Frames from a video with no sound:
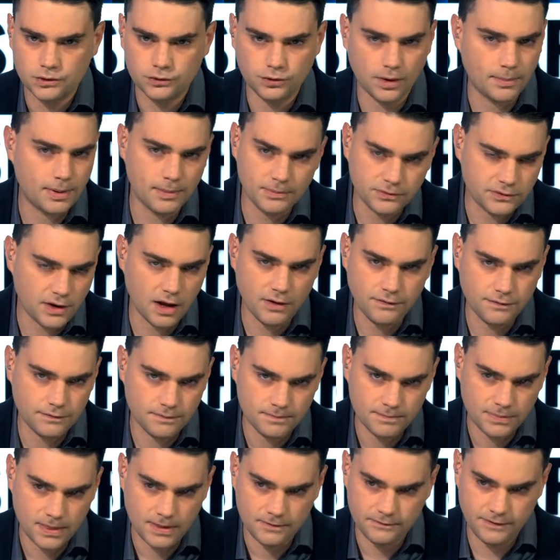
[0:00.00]
trump himself
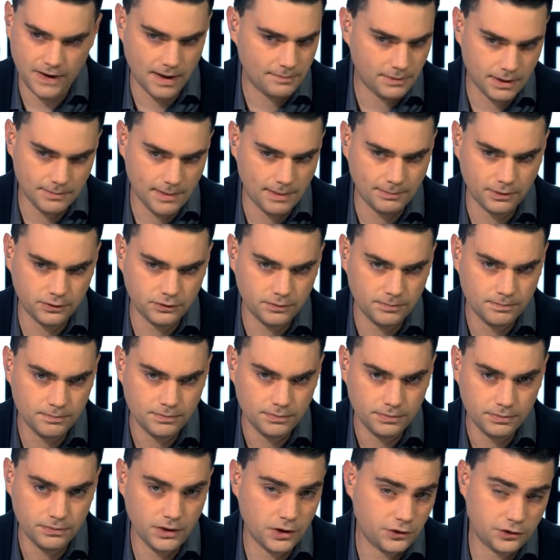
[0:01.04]
family members
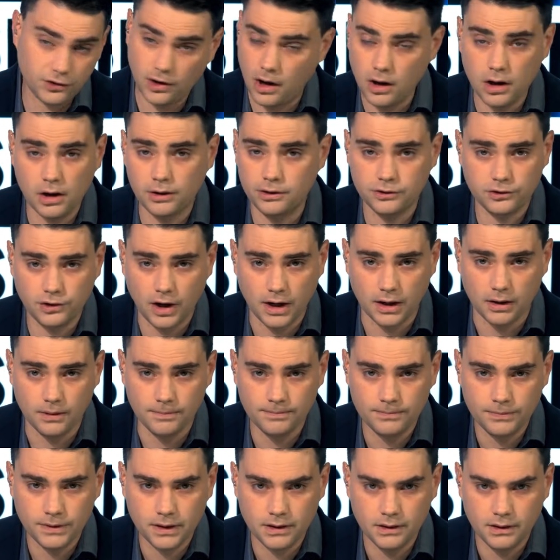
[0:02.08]
they should all go to jail